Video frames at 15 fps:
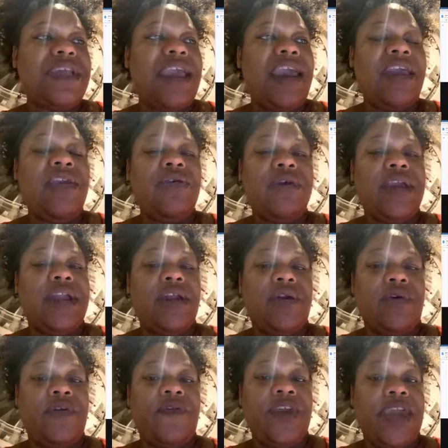And you'll get a
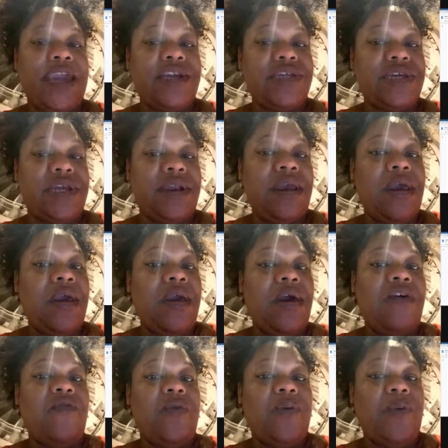notification
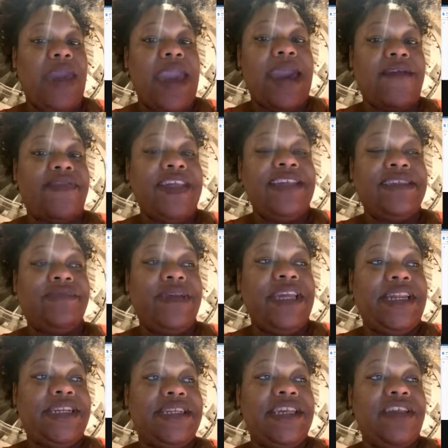of when we have these
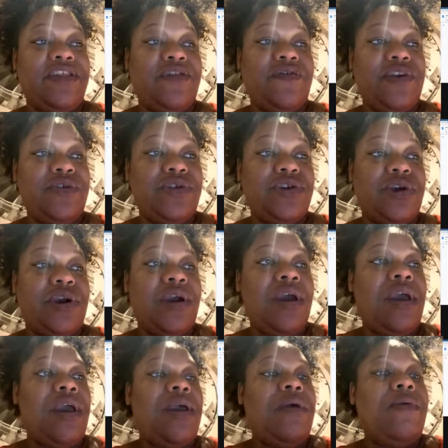meetings in the future.
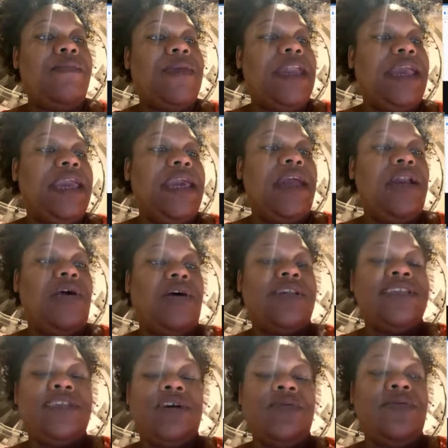We met again
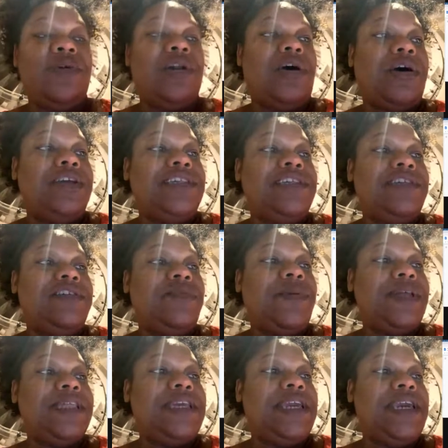also on August the
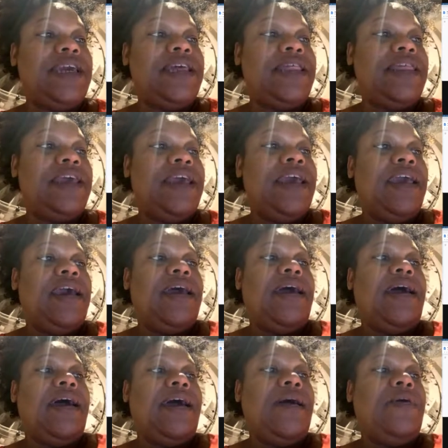20th.
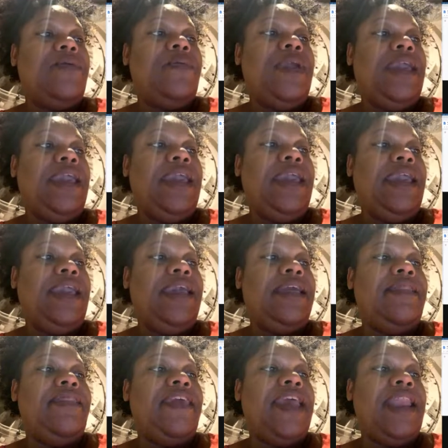We
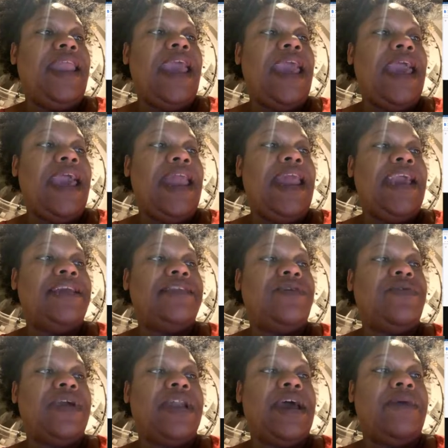then had a
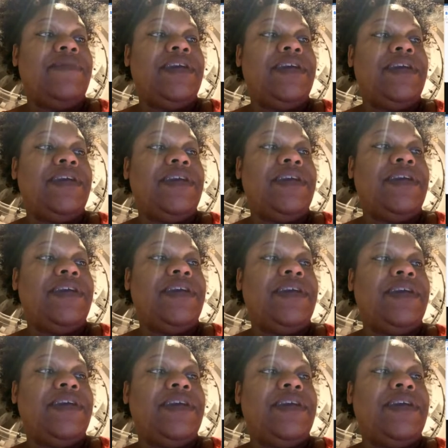tokenomics working
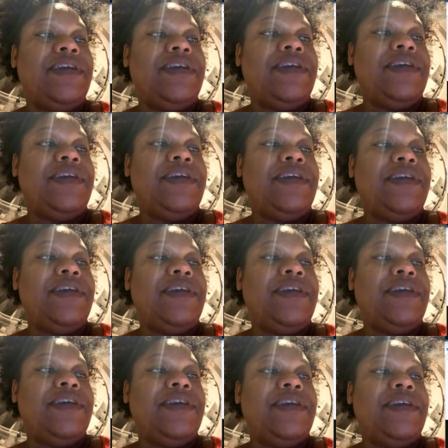group on the
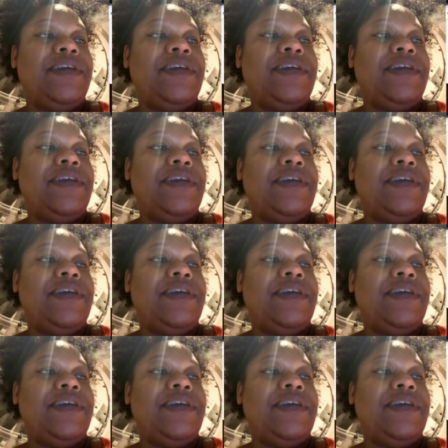21st.